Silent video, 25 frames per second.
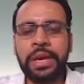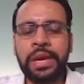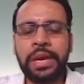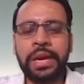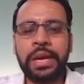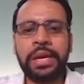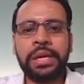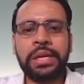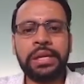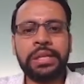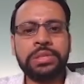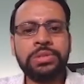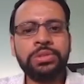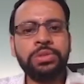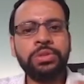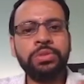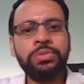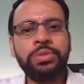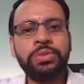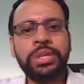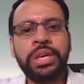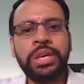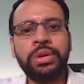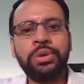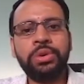and also
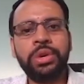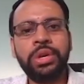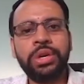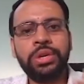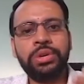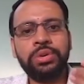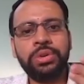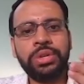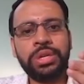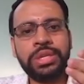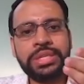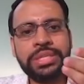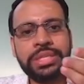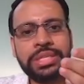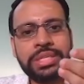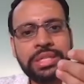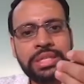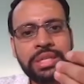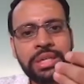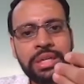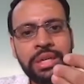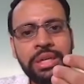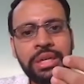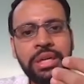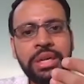we are going to
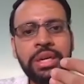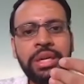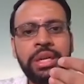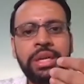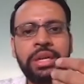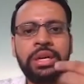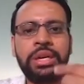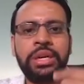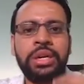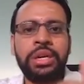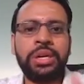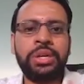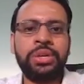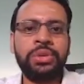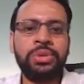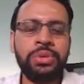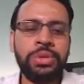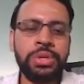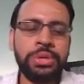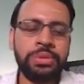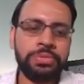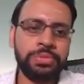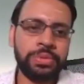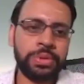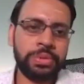consider
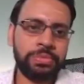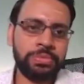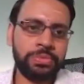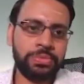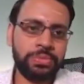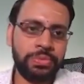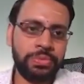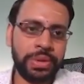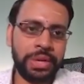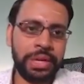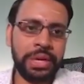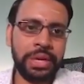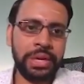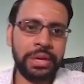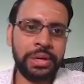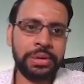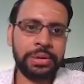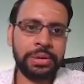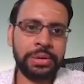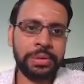non-uniform field.